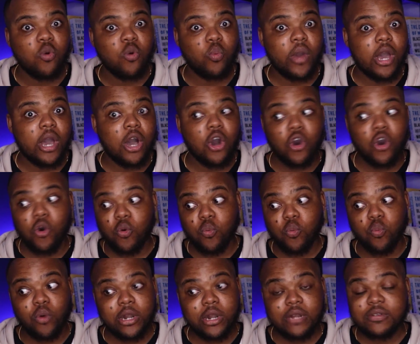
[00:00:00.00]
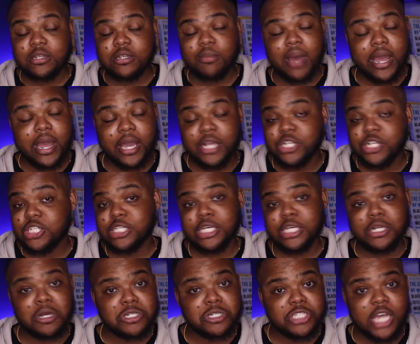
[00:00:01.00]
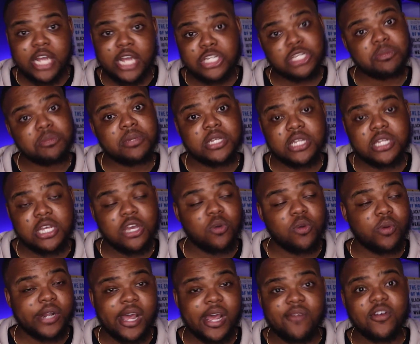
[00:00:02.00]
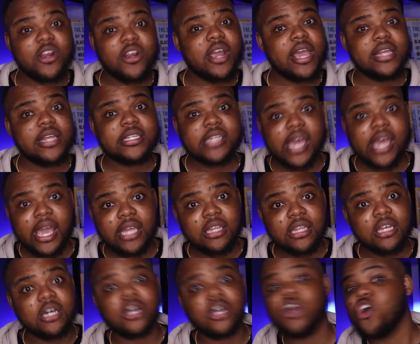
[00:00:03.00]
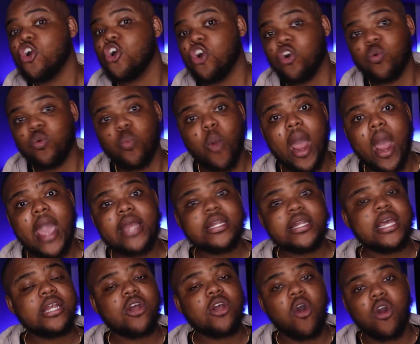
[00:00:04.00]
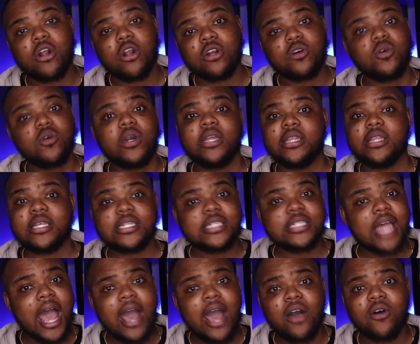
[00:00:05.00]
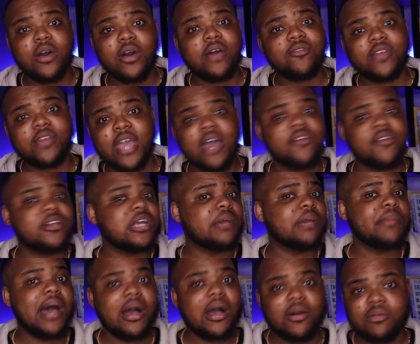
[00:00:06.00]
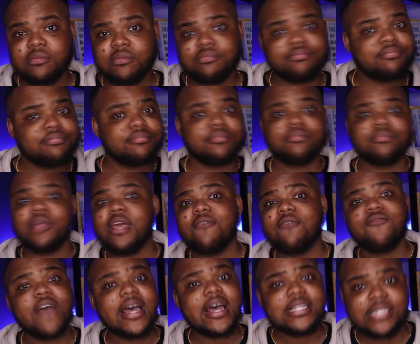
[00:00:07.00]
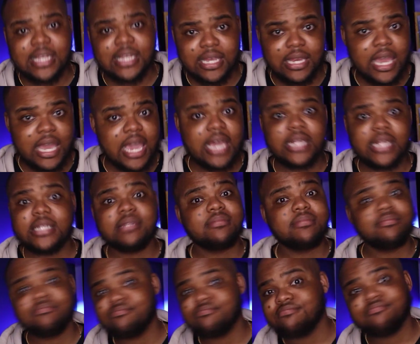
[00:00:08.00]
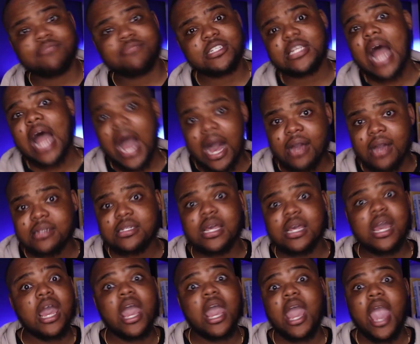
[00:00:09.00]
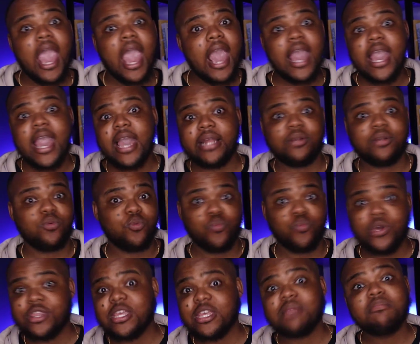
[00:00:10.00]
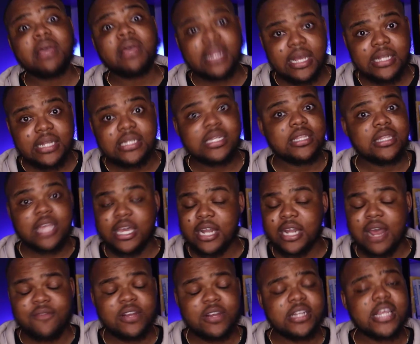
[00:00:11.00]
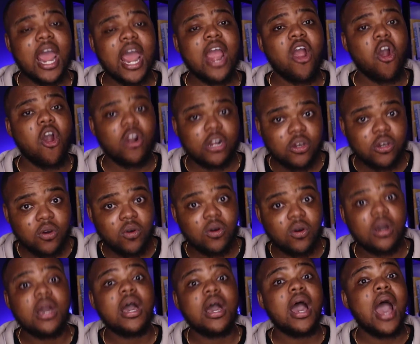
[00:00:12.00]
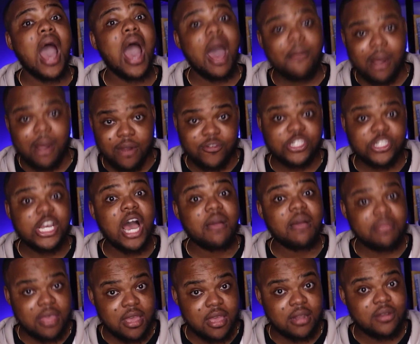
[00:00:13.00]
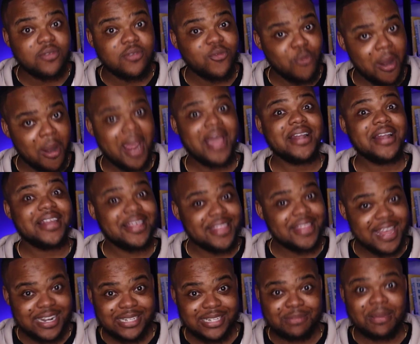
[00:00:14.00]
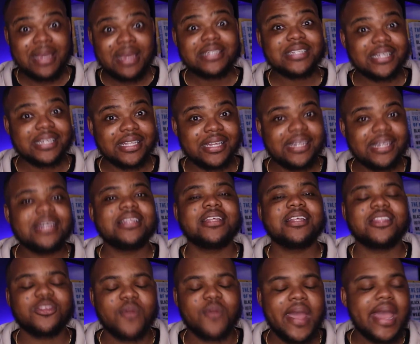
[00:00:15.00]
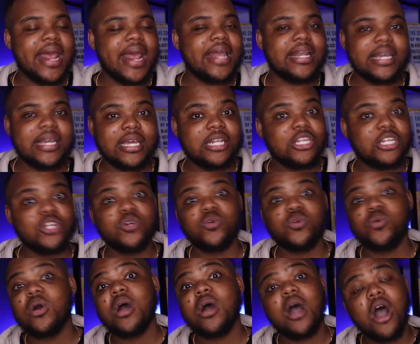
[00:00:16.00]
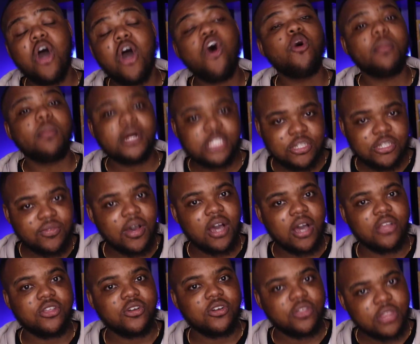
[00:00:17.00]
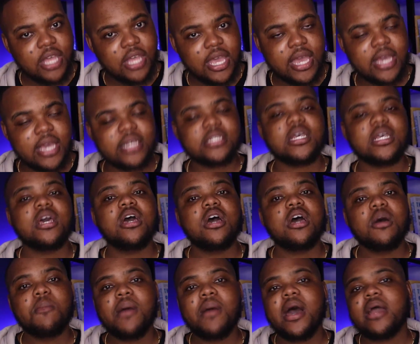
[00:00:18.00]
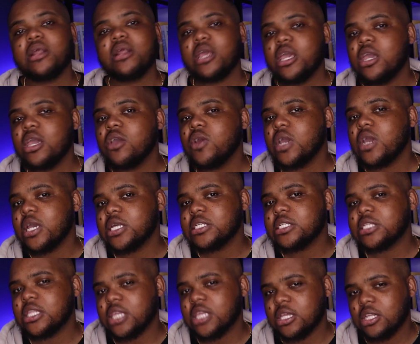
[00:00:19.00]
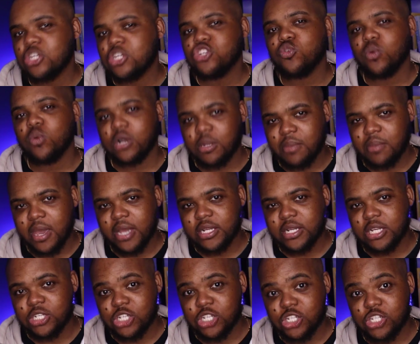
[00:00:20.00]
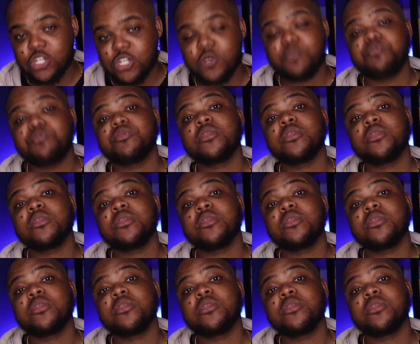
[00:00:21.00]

Well, what if somebody could just get on ChatGPT or whatever and say, hey, look, write an article in the style of Kevin about investing in stocks, and within minutes they can have an entire article. I'm out of a job then, right? That is basically the threat, and it can do a whole bunch of other things. But here is the thing that you want to pay attention to.